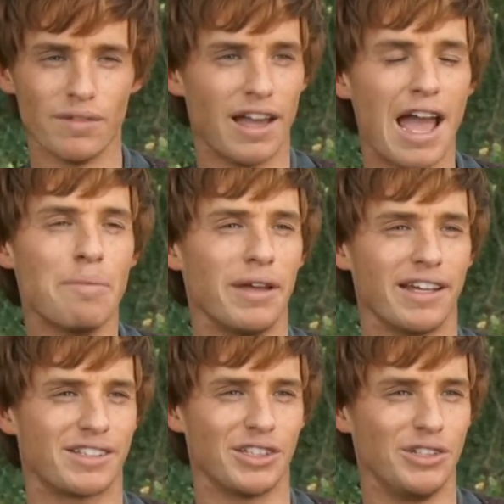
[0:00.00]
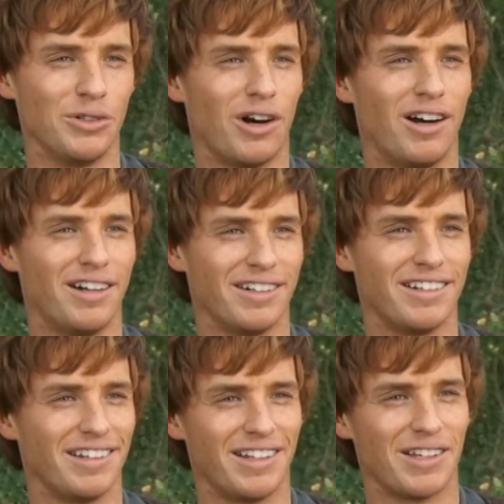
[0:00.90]
epic that you are
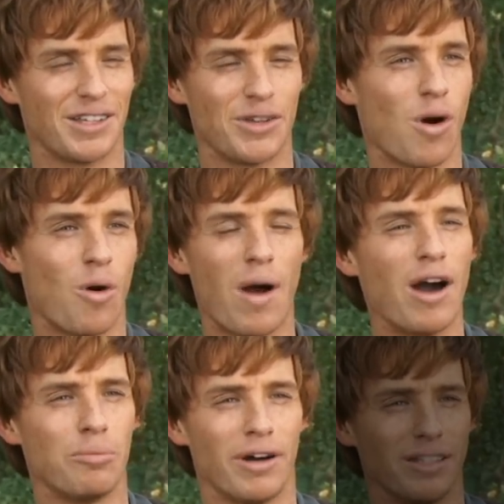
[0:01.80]
wowed by